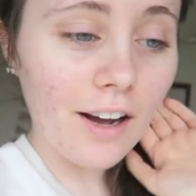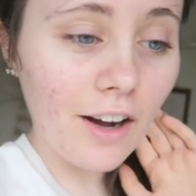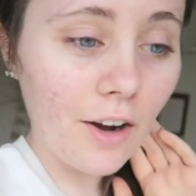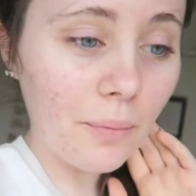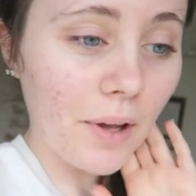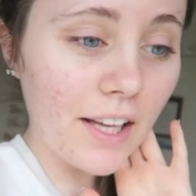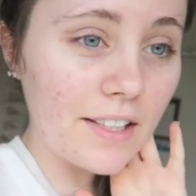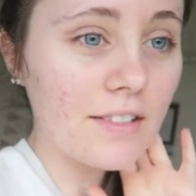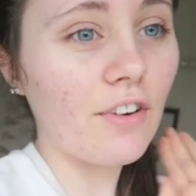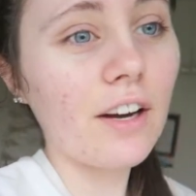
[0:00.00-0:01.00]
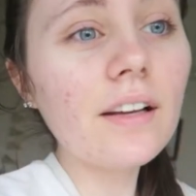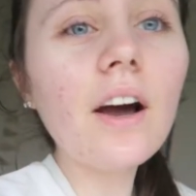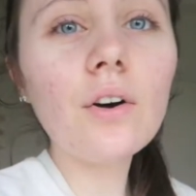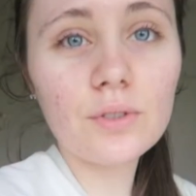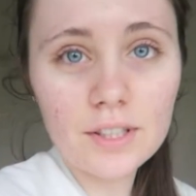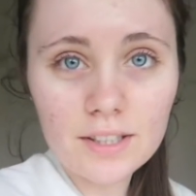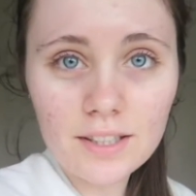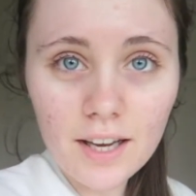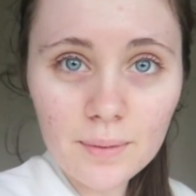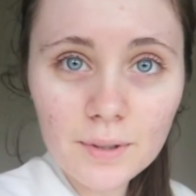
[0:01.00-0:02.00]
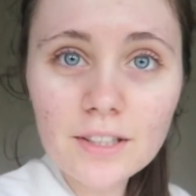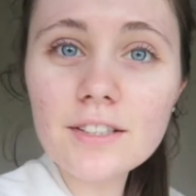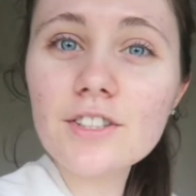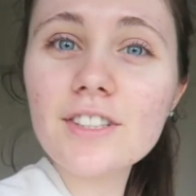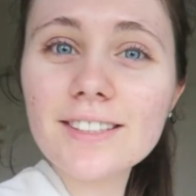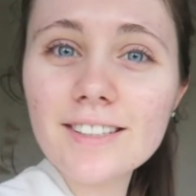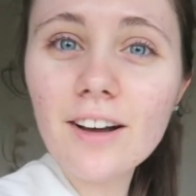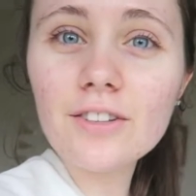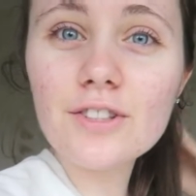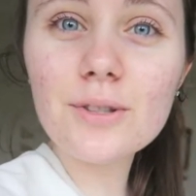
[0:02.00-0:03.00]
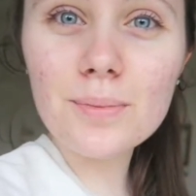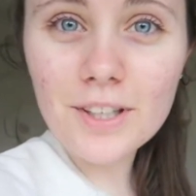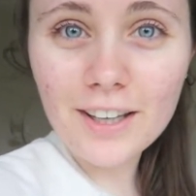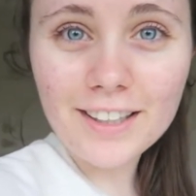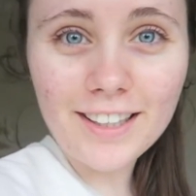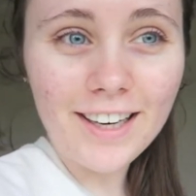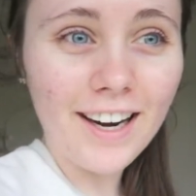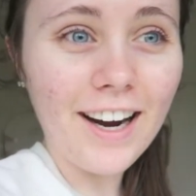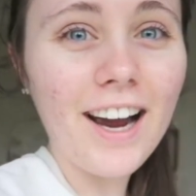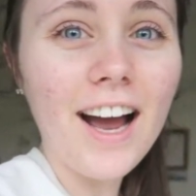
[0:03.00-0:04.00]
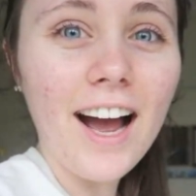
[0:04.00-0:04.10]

Um, it's very cozy today because as you can tell, it's super dark in here.